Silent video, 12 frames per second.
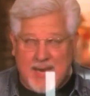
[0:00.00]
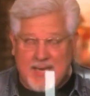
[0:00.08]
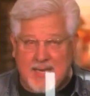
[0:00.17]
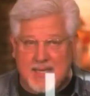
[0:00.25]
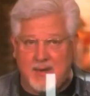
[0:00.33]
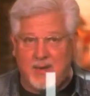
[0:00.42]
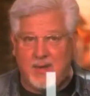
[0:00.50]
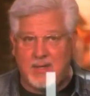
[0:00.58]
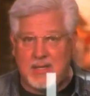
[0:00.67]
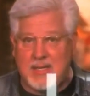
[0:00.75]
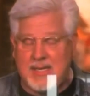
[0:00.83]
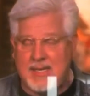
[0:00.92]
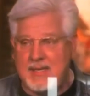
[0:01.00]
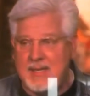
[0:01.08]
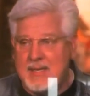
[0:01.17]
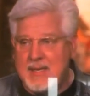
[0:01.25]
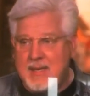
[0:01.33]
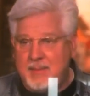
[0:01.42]
Reagan
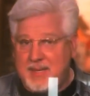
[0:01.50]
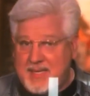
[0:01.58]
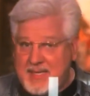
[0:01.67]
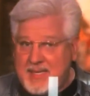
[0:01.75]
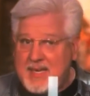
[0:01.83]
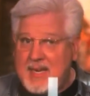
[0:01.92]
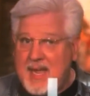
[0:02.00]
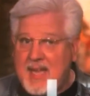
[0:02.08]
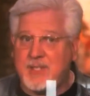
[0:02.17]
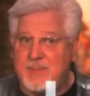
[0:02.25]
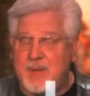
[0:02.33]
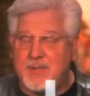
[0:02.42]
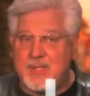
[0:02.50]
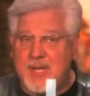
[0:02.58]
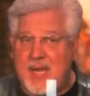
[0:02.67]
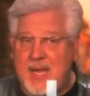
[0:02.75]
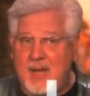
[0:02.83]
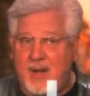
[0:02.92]
online, but he did an expose